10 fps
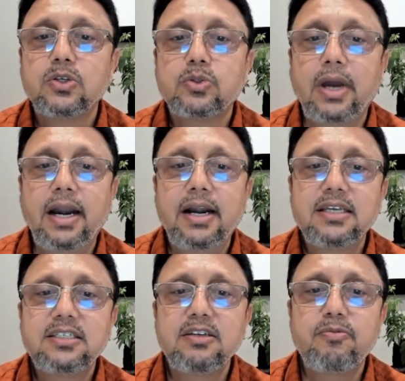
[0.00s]
So
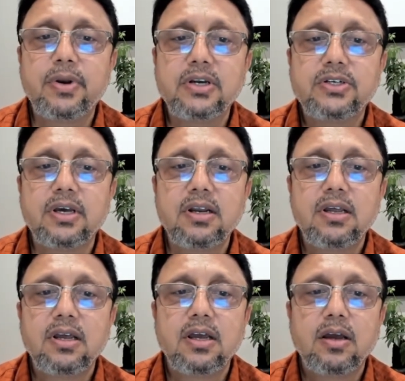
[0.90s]
adhesive pressure
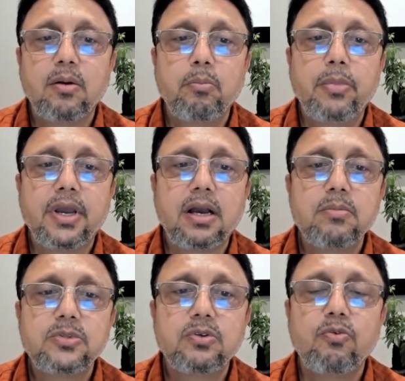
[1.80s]

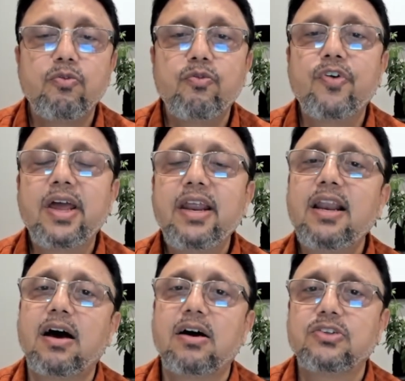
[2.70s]
becomes
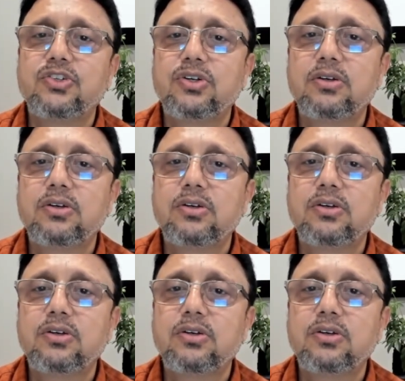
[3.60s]
very large.